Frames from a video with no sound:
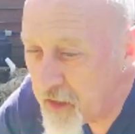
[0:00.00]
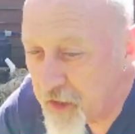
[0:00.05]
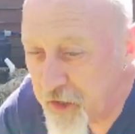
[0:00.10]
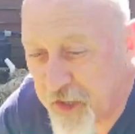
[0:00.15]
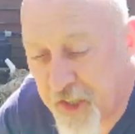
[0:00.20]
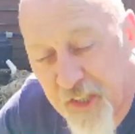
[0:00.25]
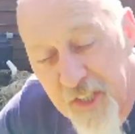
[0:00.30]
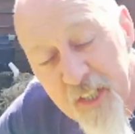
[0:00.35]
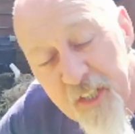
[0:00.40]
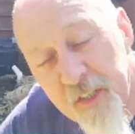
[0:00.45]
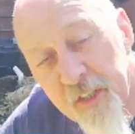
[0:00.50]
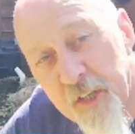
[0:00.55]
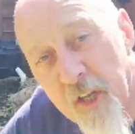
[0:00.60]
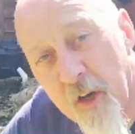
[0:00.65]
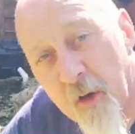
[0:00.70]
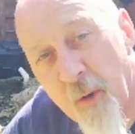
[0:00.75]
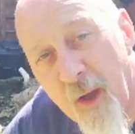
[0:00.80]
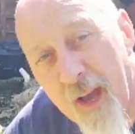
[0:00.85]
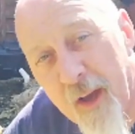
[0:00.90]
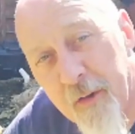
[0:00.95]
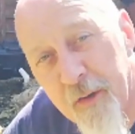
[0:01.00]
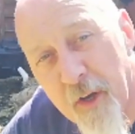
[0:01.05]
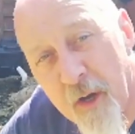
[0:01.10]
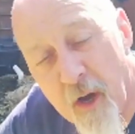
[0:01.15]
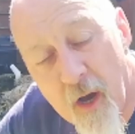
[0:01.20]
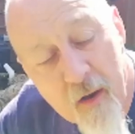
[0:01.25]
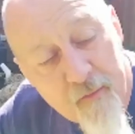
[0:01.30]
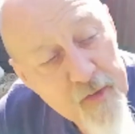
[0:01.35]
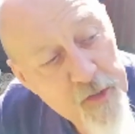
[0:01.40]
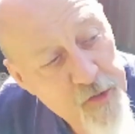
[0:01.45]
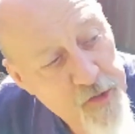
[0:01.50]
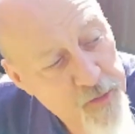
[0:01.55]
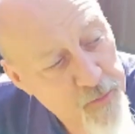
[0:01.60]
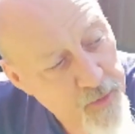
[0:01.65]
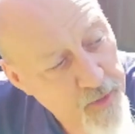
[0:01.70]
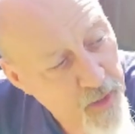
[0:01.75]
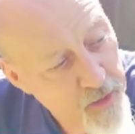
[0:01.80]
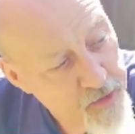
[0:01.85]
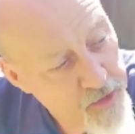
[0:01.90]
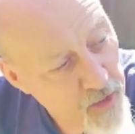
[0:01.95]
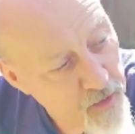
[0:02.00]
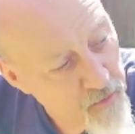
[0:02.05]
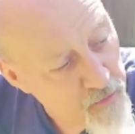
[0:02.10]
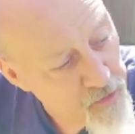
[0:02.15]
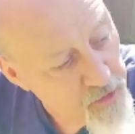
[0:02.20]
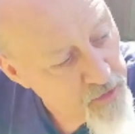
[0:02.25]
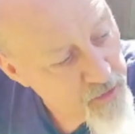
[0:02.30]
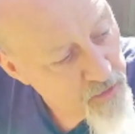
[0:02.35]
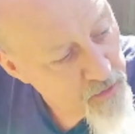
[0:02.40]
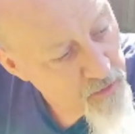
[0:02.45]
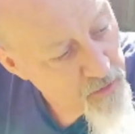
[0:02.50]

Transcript: She didn't know how to harvest tomatoes.